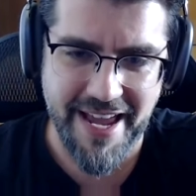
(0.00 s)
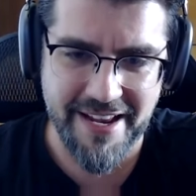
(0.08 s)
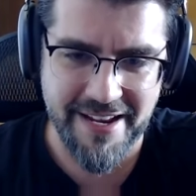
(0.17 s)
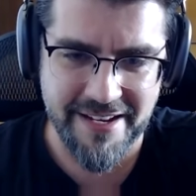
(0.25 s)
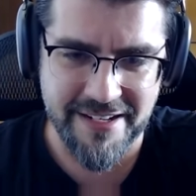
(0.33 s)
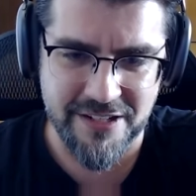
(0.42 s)

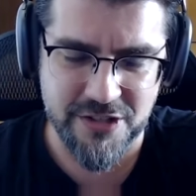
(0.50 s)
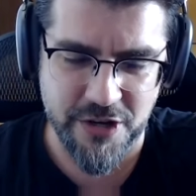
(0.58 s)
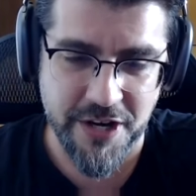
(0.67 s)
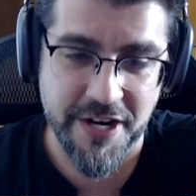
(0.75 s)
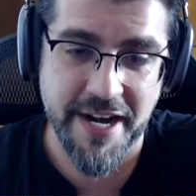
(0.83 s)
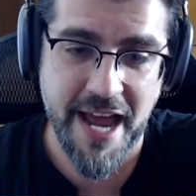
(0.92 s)
and so
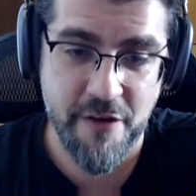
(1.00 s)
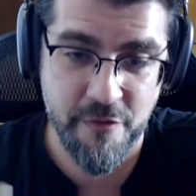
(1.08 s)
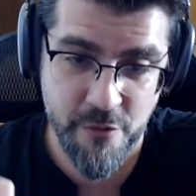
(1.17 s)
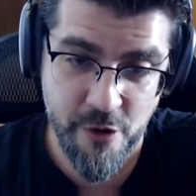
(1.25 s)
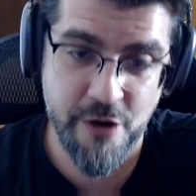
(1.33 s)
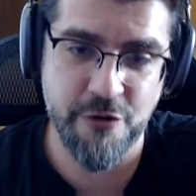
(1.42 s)
you're going to
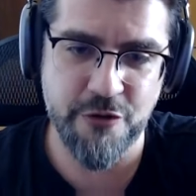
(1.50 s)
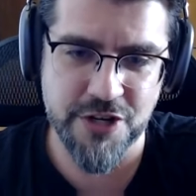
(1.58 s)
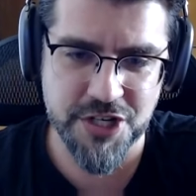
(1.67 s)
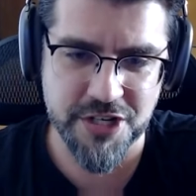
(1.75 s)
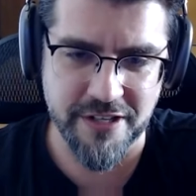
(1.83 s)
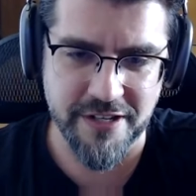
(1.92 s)
have more
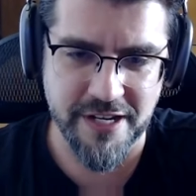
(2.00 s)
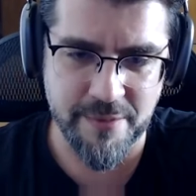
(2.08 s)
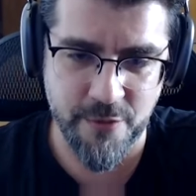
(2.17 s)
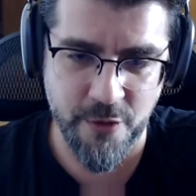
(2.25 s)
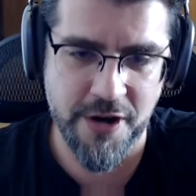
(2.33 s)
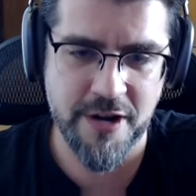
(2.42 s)

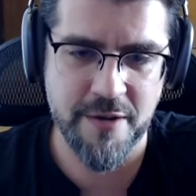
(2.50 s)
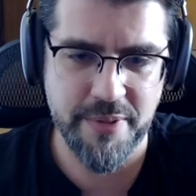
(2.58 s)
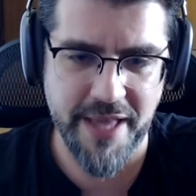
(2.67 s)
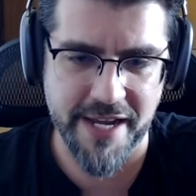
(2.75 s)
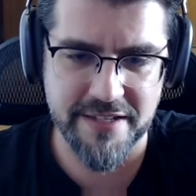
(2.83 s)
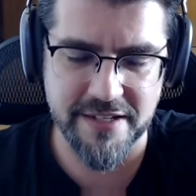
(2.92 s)
fragility, more
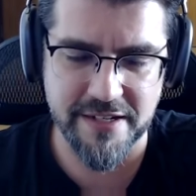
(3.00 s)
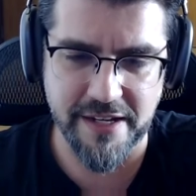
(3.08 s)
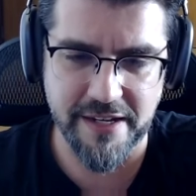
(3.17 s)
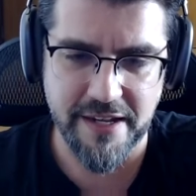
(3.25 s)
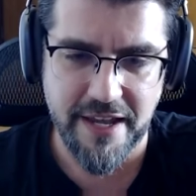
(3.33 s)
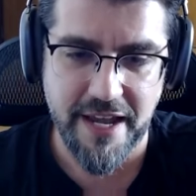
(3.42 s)

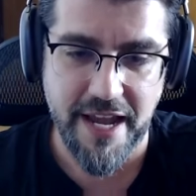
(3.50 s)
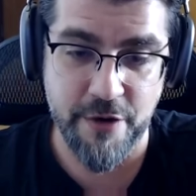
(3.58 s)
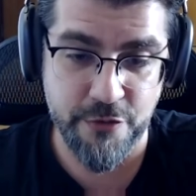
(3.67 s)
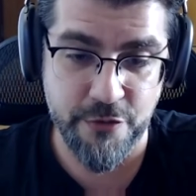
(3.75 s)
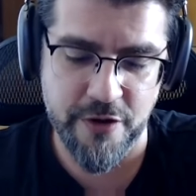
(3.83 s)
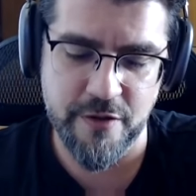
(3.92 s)
complexity.
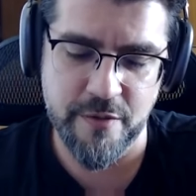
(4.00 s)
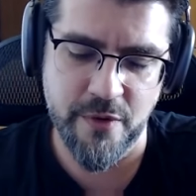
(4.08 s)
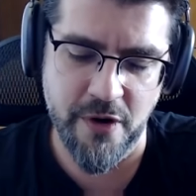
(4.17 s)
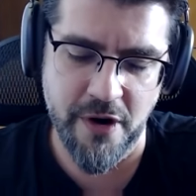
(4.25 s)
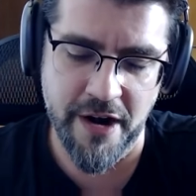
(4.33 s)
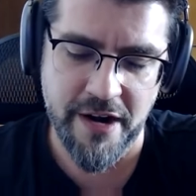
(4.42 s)
And
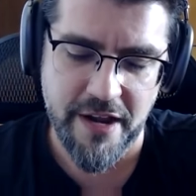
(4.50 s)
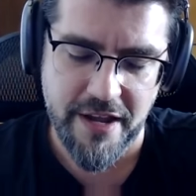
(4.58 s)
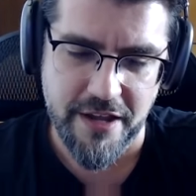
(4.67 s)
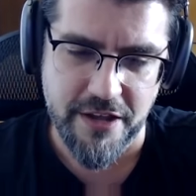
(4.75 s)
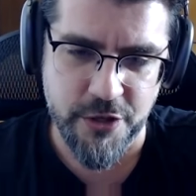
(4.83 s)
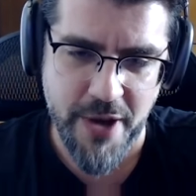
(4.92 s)
furthermore,
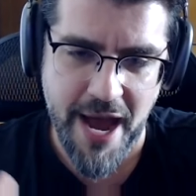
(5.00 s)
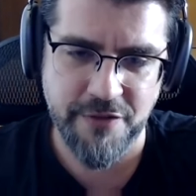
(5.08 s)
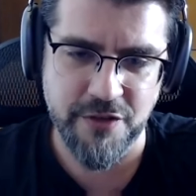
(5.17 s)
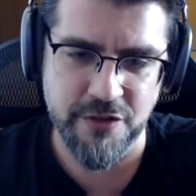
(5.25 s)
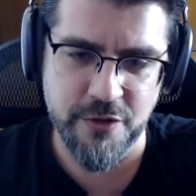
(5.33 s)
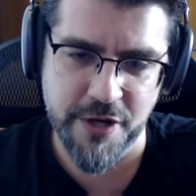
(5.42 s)
you
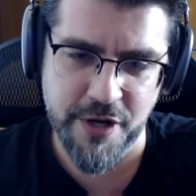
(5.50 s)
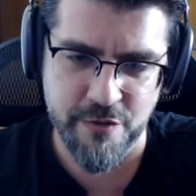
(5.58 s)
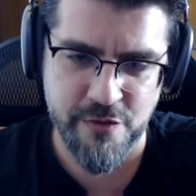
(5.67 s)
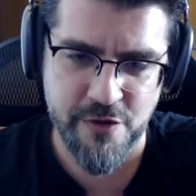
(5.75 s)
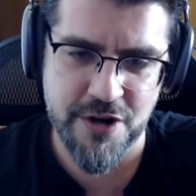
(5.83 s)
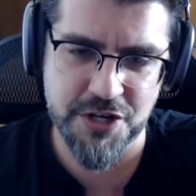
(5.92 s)
have to do a
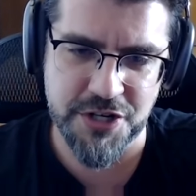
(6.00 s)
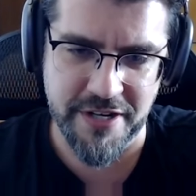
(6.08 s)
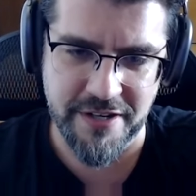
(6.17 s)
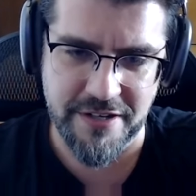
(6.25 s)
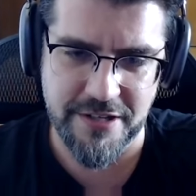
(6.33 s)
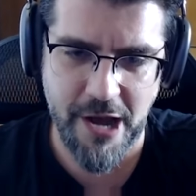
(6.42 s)

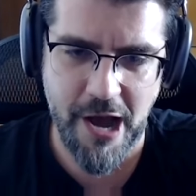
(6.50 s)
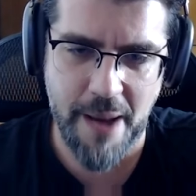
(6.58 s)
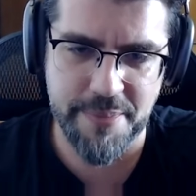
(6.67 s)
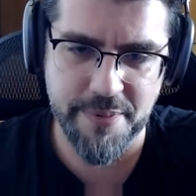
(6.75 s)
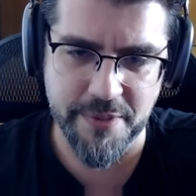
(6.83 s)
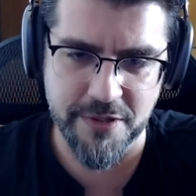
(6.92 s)
conversion to
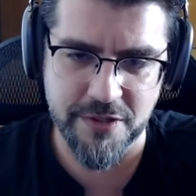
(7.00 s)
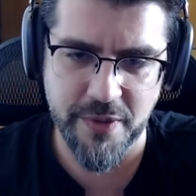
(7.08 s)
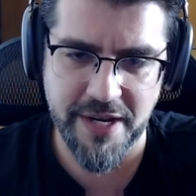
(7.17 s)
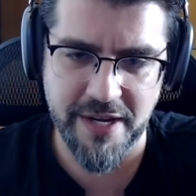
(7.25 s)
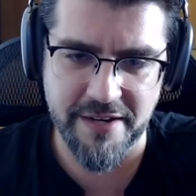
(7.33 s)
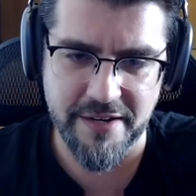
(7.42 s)
hop
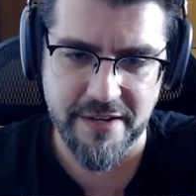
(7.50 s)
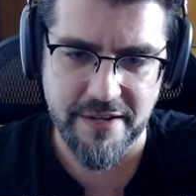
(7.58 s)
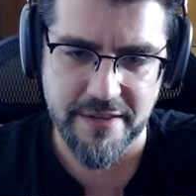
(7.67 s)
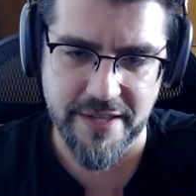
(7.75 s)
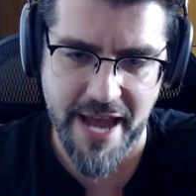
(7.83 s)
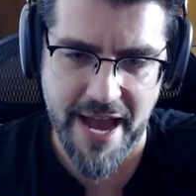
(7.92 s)
between
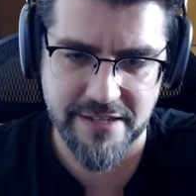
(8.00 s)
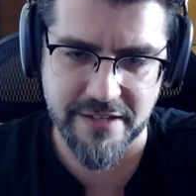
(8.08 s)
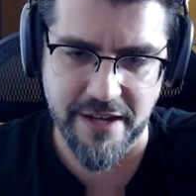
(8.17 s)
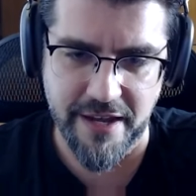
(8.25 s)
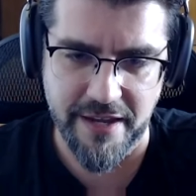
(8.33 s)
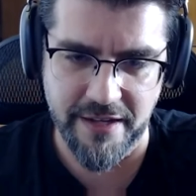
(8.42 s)
the
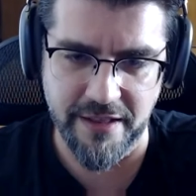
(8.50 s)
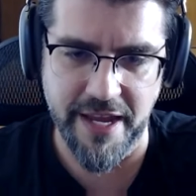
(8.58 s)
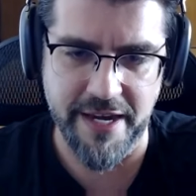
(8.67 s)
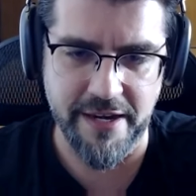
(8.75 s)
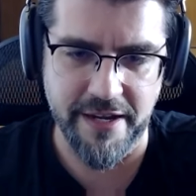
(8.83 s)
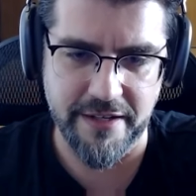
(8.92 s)
asset and
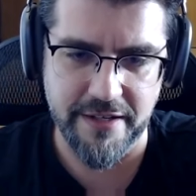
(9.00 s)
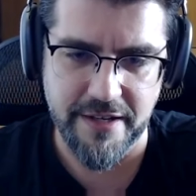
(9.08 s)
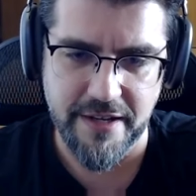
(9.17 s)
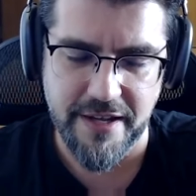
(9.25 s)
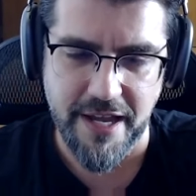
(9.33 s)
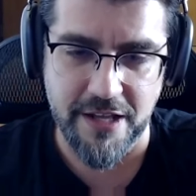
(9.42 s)
Lightning.
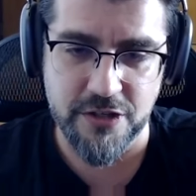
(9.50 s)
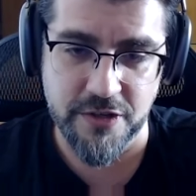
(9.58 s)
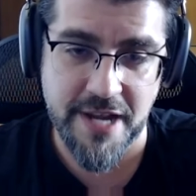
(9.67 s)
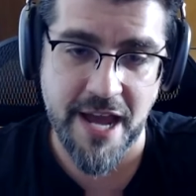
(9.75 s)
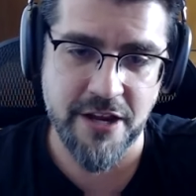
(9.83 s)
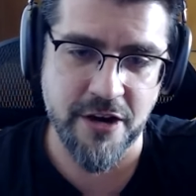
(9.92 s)
And so
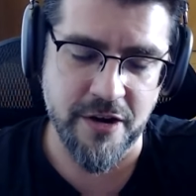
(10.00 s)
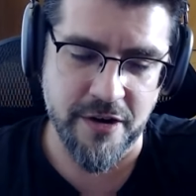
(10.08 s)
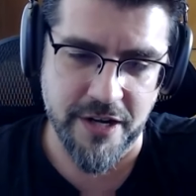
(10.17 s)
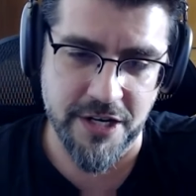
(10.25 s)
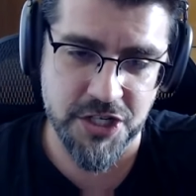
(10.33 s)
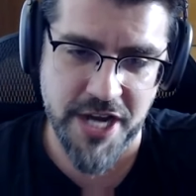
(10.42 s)
now
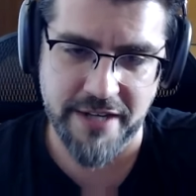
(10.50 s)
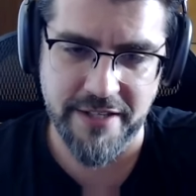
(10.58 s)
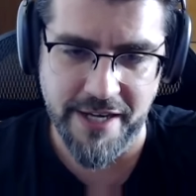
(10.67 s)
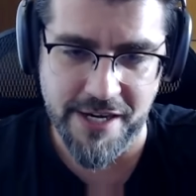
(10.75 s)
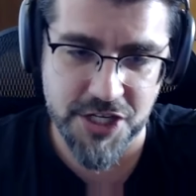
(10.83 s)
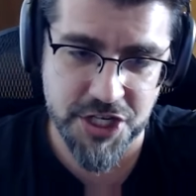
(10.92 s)
you're
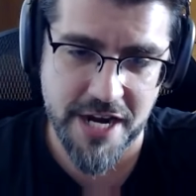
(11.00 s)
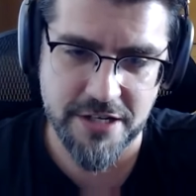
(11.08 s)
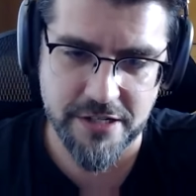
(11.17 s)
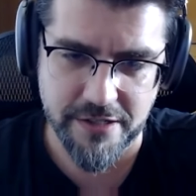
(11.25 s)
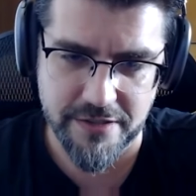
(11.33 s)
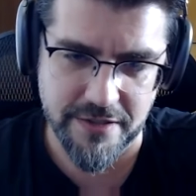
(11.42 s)
injecting
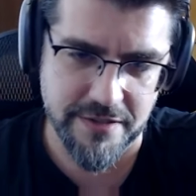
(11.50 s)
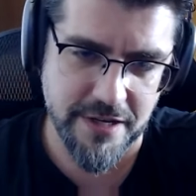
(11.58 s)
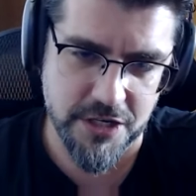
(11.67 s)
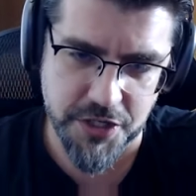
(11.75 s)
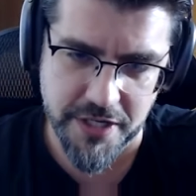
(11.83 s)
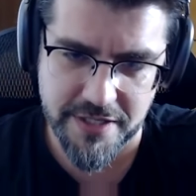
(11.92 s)
exchanges and
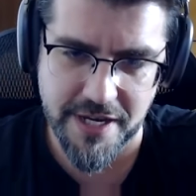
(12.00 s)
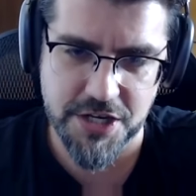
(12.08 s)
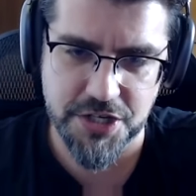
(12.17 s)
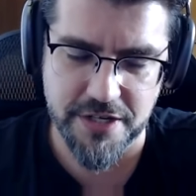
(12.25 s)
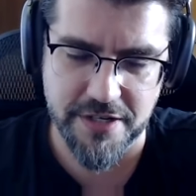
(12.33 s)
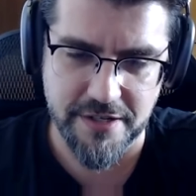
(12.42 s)

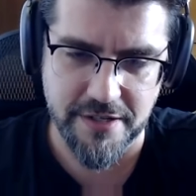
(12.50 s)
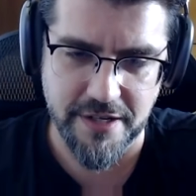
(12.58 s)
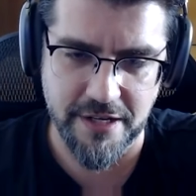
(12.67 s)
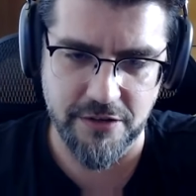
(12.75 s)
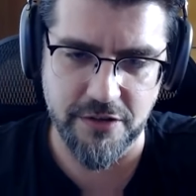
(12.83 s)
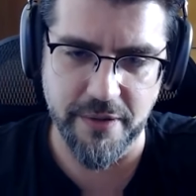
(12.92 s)
centralization
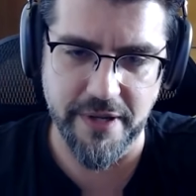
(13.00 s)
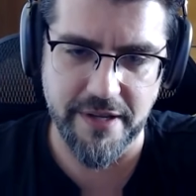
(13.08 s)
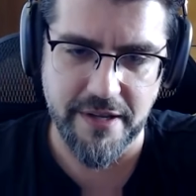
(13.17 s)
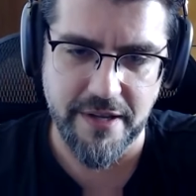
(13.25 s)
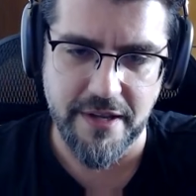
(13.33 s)
into it.